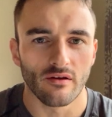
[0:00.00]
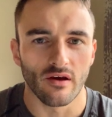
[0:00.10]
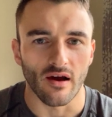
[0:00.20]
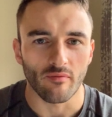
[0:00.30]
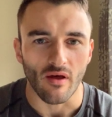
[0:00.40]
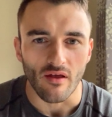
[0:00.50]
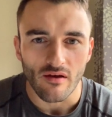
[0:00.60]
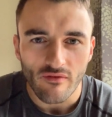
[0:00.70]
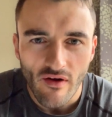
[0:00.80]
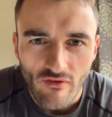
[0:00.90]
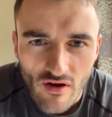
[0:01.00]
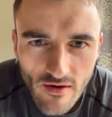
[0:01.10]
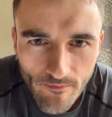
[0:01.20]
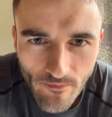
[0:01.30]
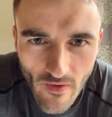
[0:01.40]
I have a look,
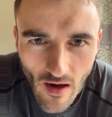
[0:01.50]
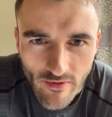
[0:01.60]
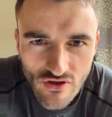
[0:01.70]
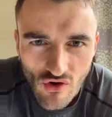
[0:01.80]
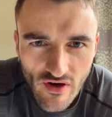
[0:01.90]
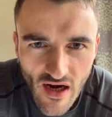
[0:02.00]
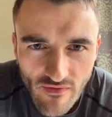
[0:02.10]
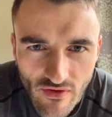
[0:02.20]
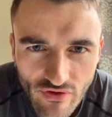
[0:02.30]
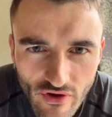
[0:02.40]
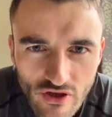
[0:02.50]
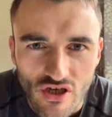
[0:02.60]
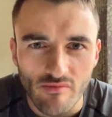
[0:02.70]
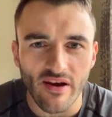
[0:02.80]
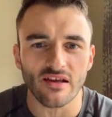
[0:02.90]
I've been talking now for
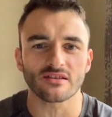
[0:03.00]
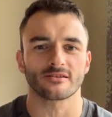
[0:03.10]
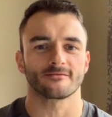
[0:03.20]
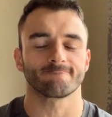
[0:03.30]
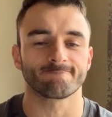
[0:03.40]
32 minutes.